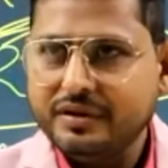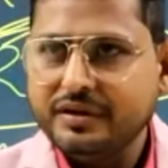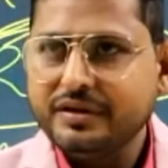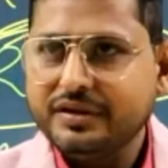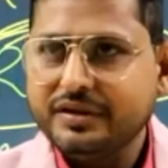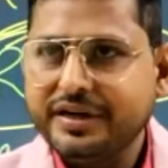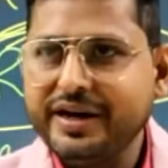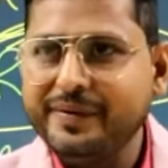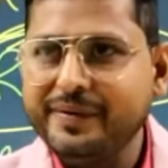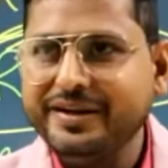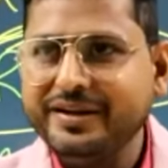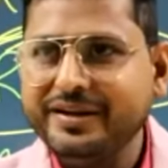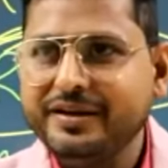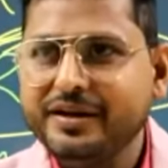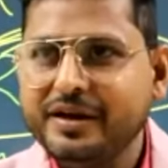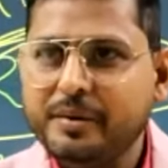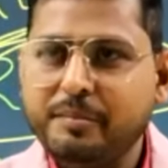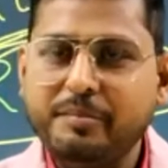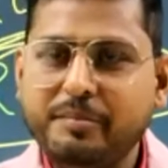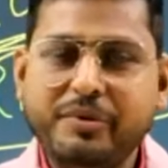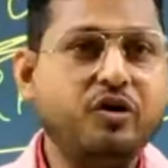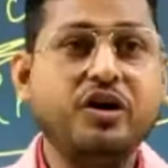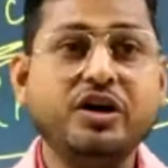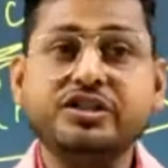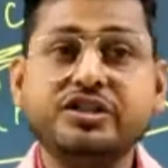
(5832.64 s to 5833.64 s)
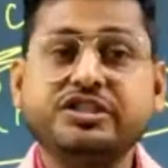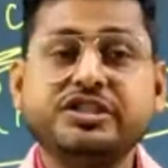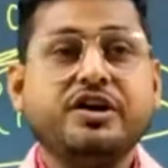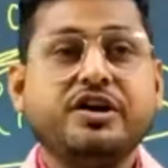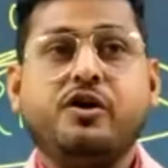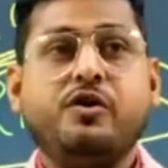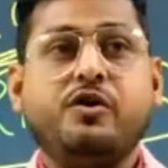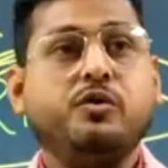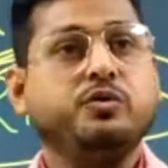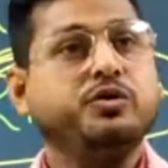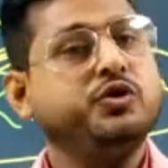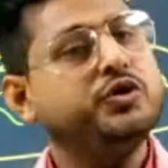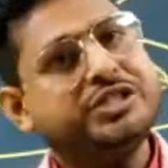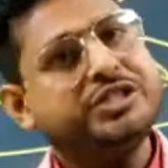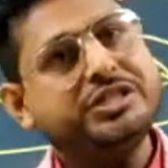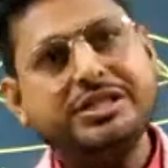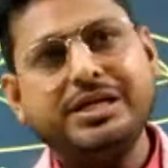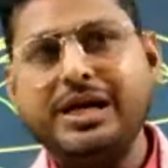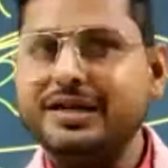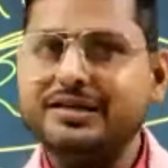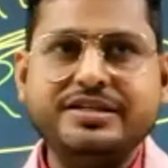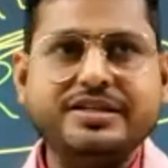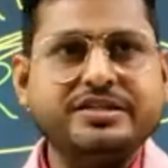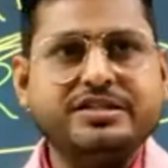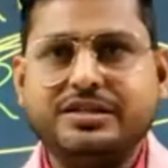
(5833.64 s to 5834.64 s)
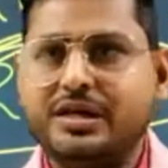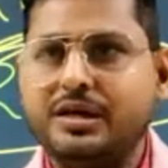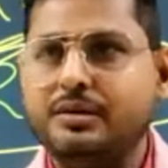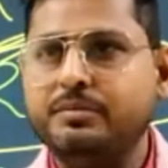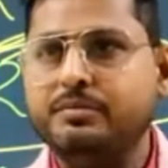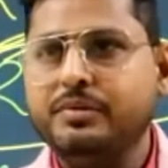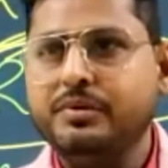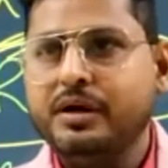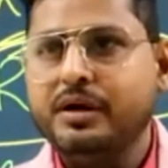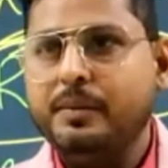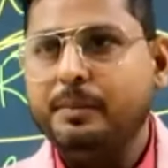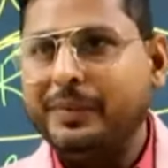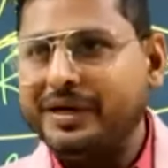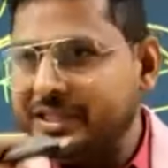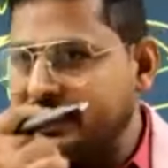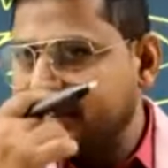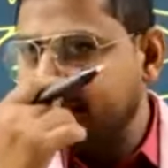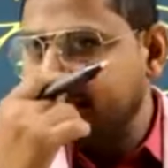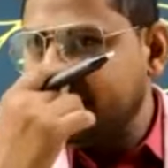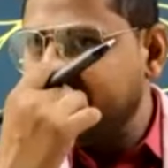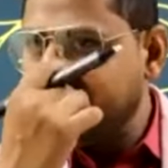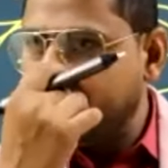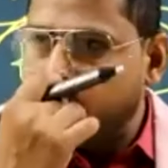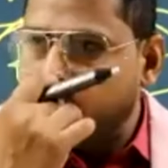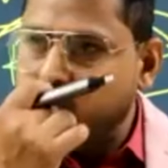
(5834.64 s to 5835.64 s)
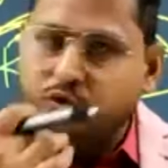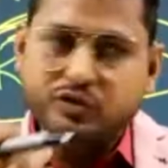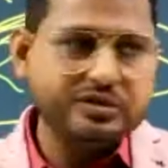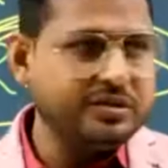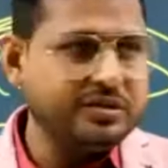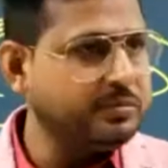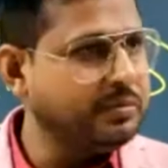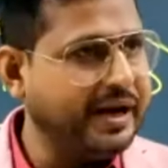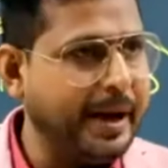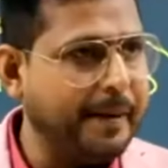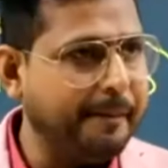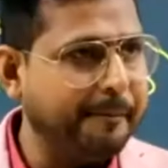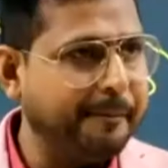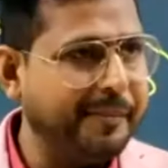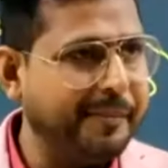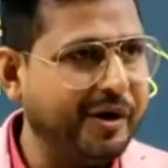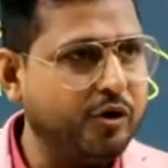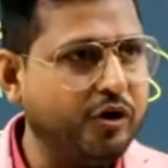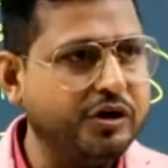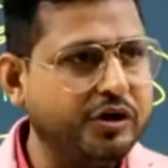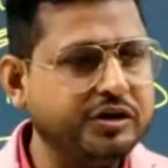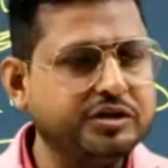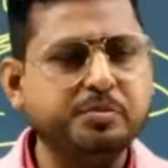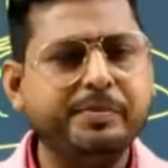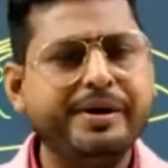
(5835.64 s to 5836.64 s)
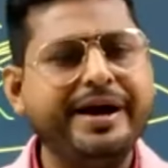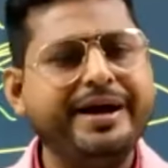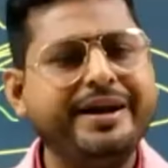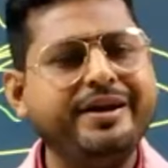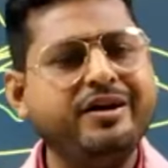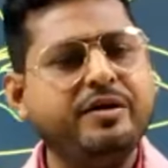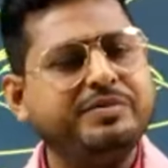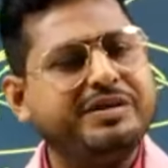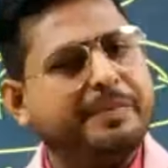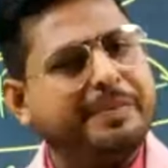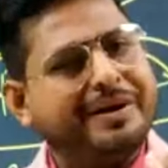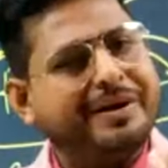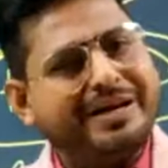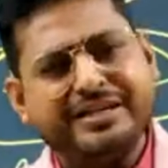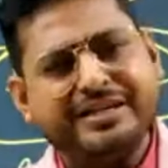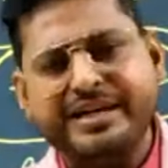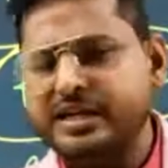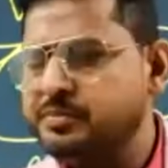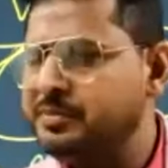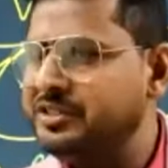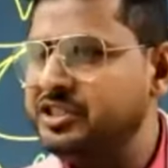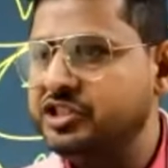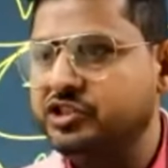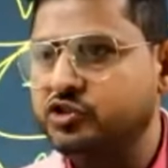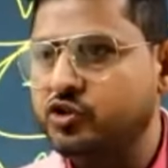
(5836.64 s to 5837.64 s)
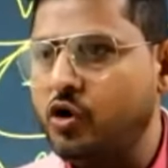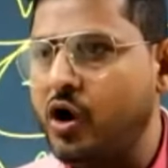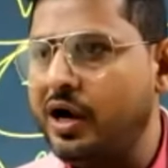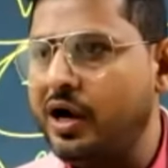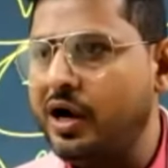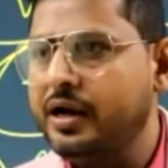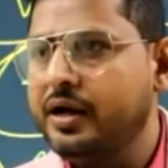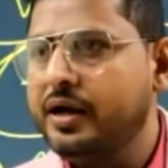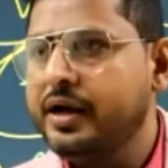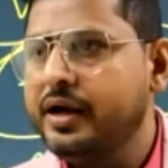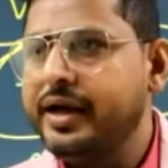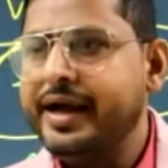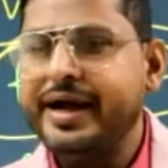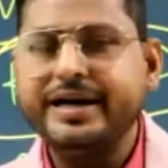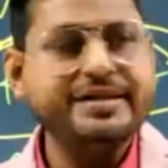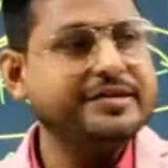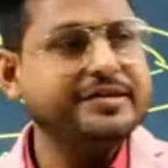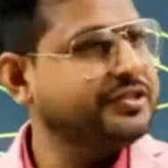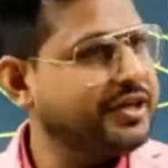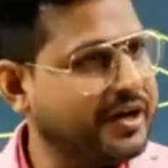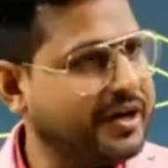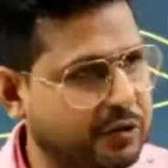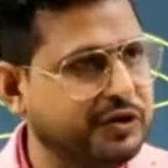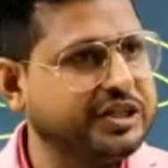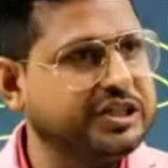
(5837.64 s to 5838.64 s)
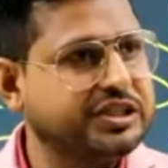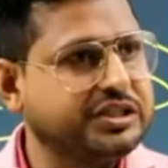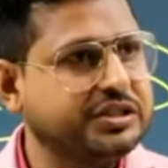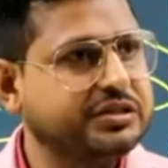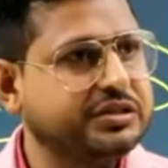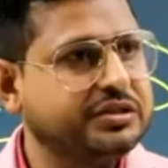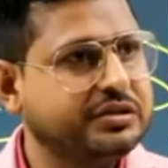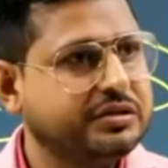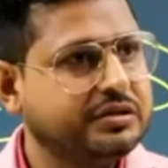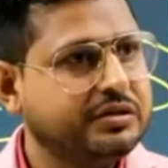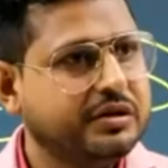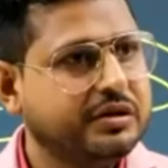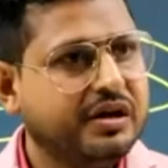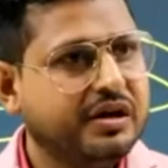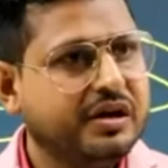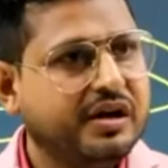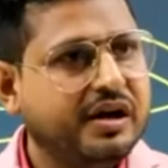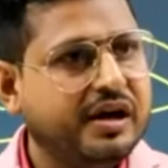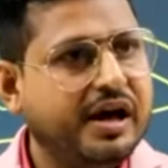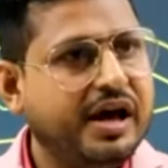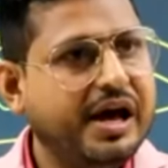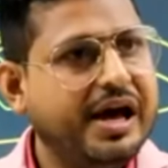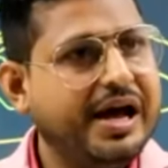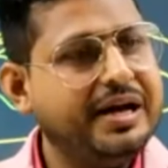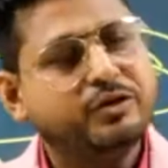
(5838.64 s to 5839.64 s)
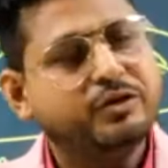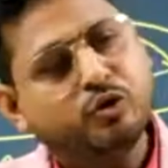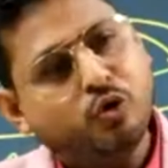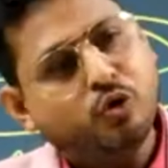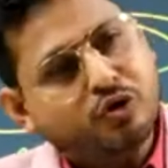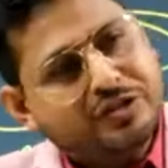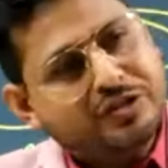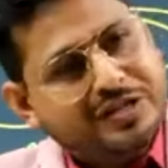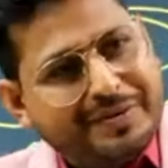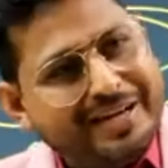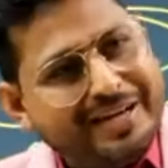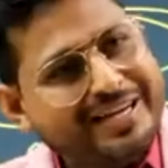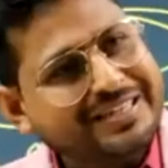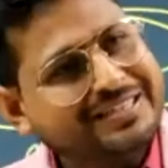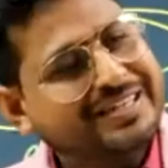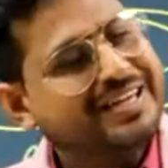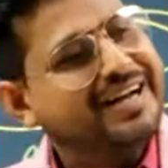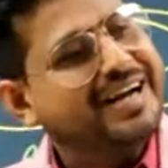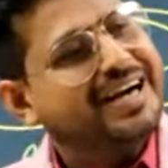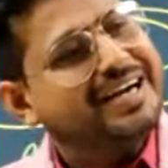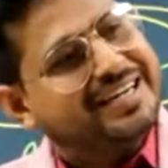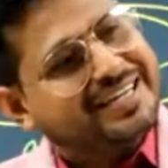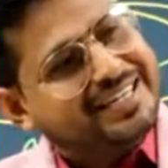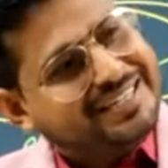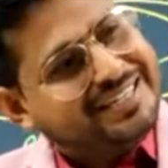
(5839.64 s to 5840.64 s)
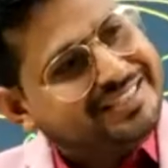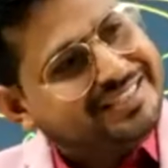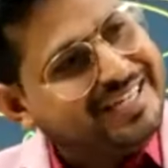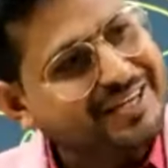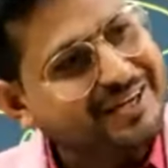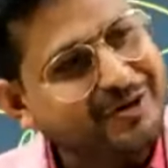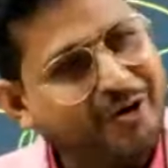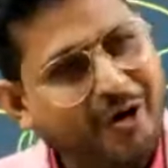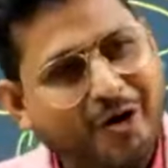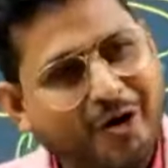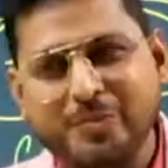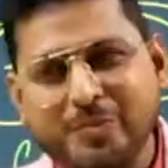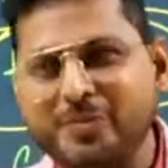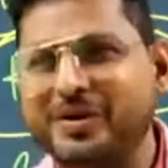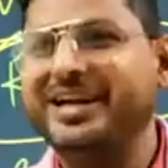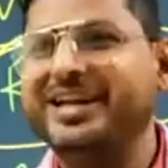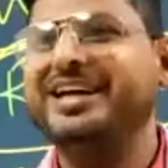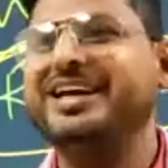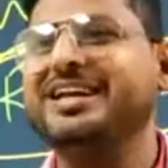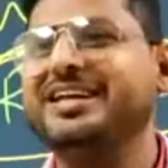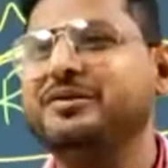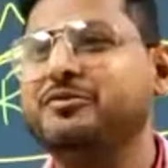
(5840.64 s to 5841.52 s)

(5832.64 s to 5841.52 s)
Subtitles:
Remind, because you start a system, but it still use RAM, because many of the applications have been installed as a service, and those applications get restarted automatically.